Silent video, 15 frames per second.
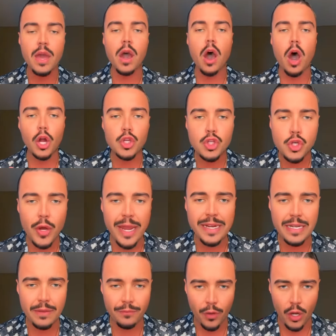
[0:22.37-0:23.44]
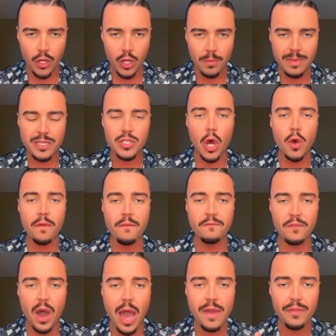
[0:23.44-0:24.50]
Our trading volume is over
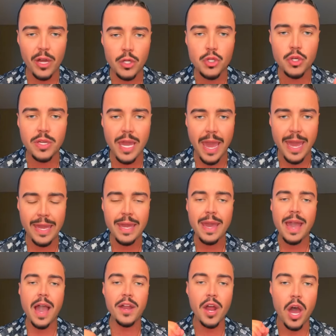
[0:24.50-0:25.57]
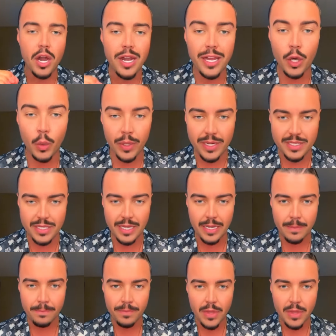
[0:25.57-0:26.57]
500K and our liquidity